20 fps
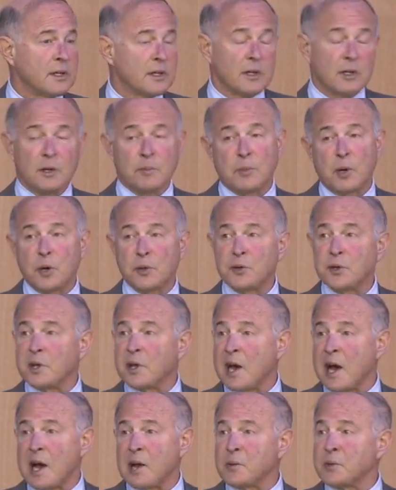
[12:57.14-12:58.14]
You know, both in
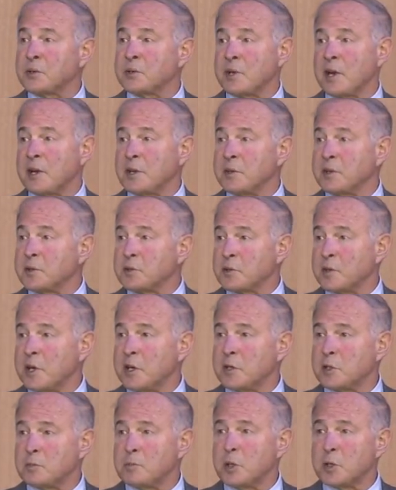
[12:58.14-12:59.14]
Congress and in the
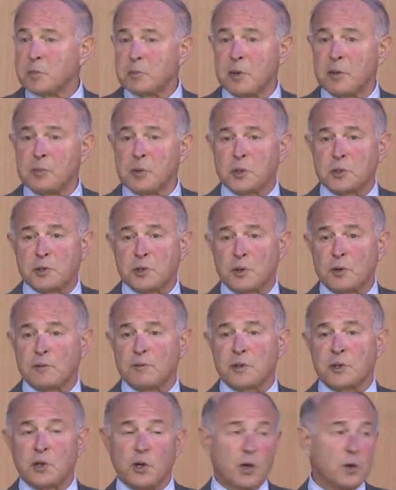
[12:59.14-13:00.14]
states, most people would
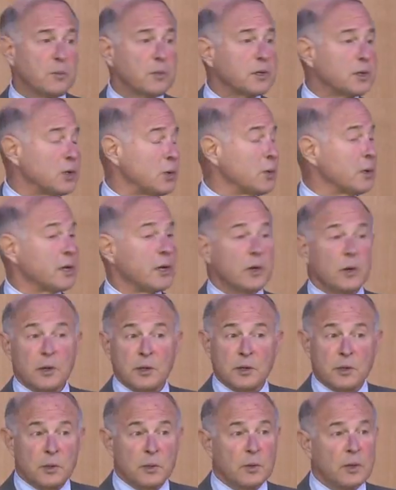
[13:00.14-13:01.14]
serve a term or two, a year or
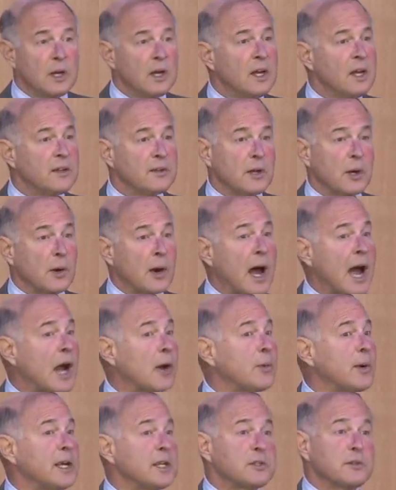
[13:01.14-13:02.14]
two. There were high
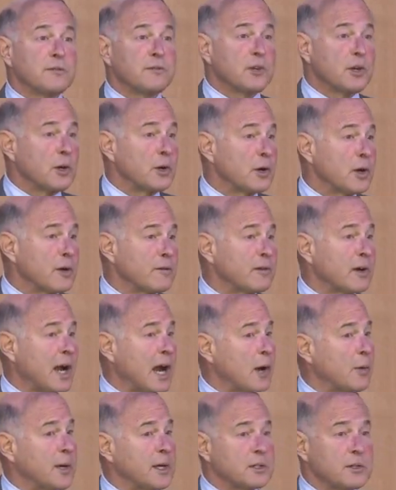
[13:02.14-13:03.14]
rates of turnover,
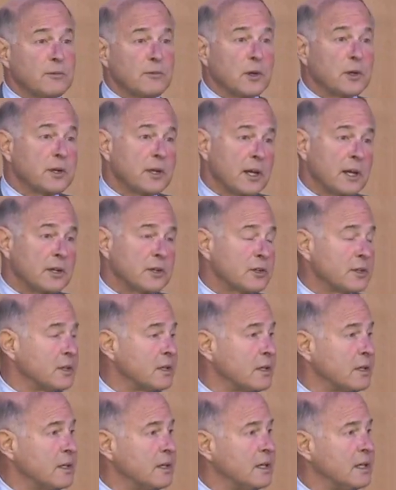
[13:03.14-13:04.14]
high rates of rotation
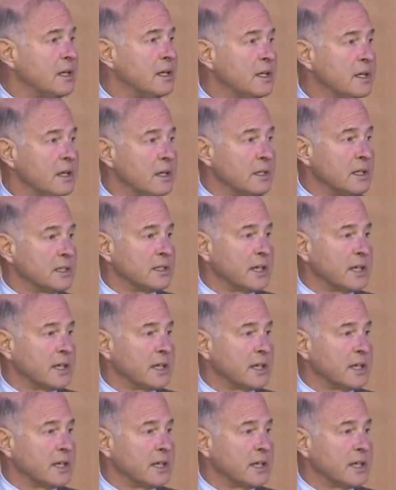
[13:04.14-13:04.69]
in the